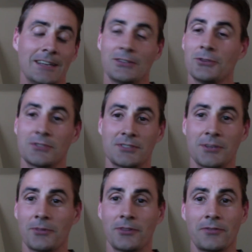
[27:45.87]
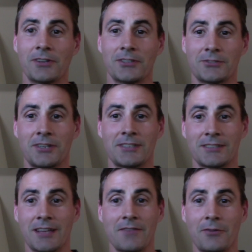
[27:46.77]
those are some of the funnest races
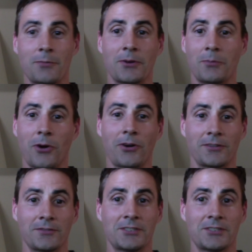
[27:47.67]
I've ever been a part of,